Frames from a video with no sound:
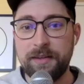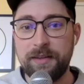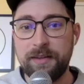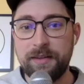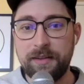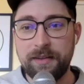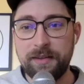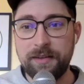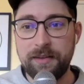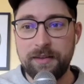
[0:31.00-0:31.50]

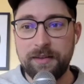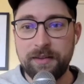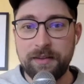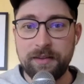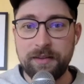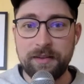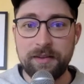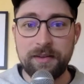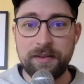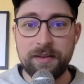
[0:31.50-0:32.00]
to the
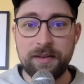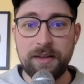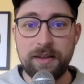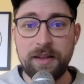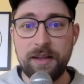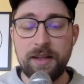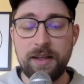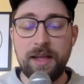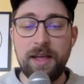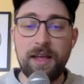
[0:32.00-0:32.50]
ceiling here.
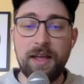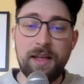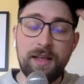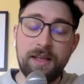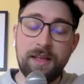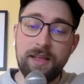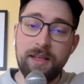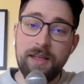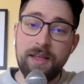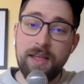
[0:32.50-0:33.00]
Let's just
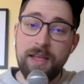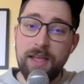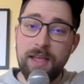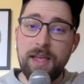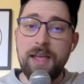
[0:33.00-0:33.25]
leave it.